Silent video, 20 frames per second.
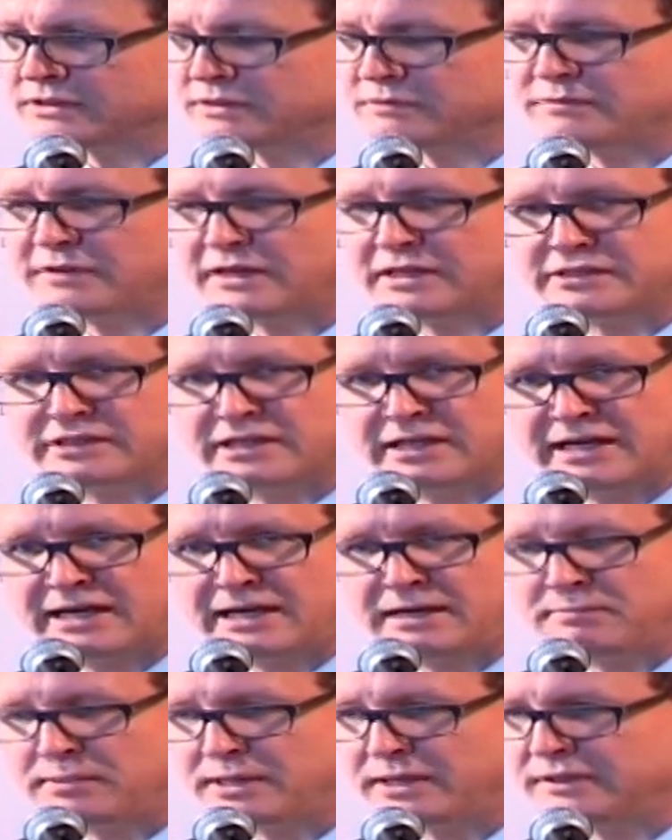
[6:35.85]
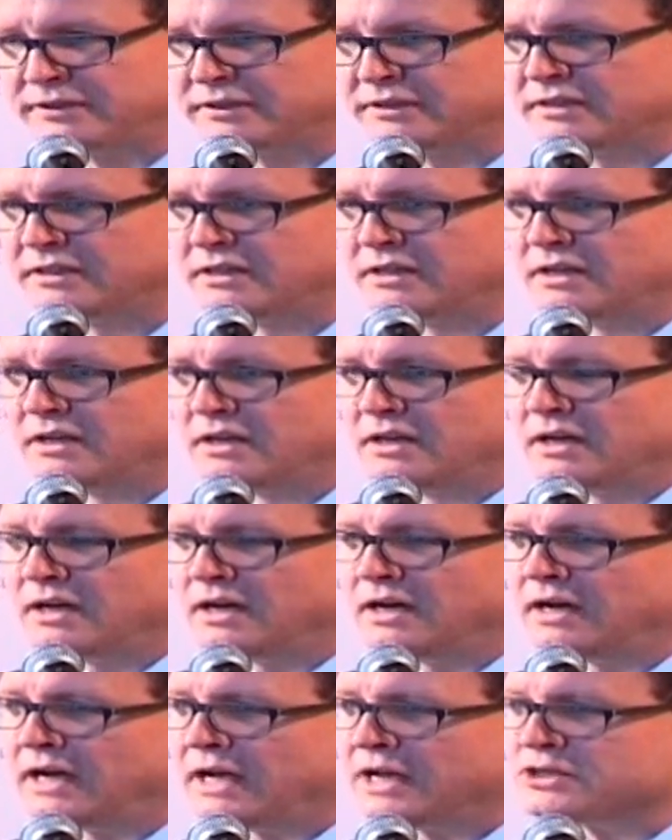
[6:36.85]
Sir Fazle Abed,
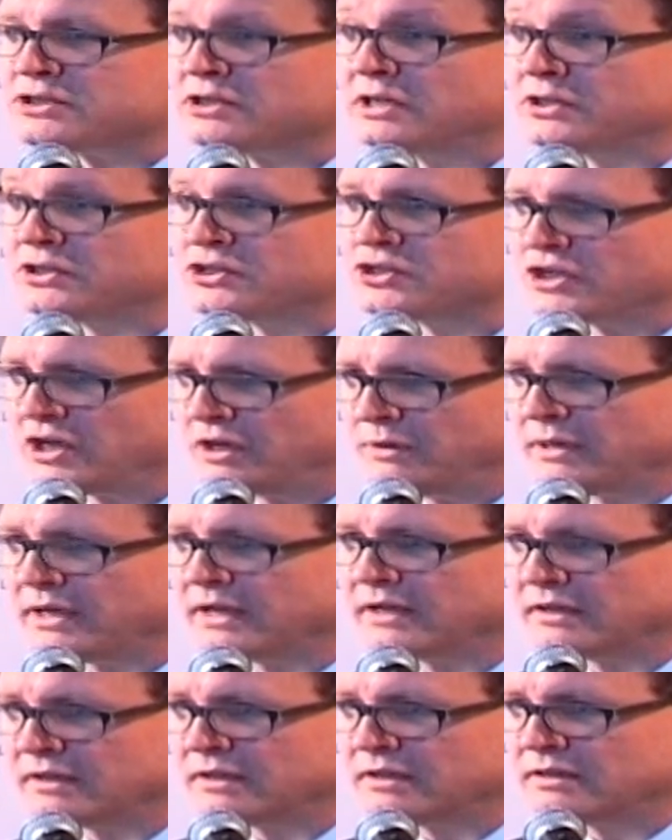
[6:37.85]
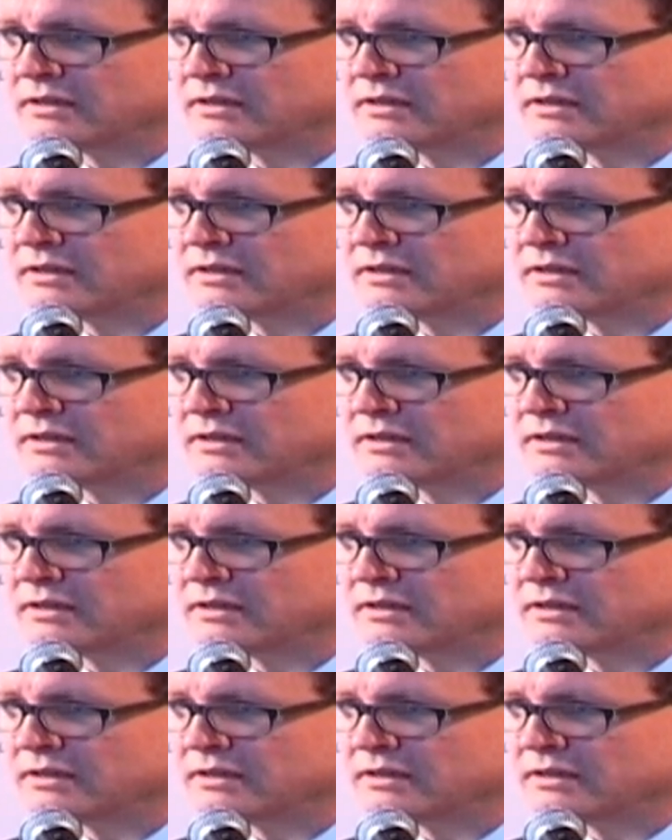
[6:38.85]
actually showing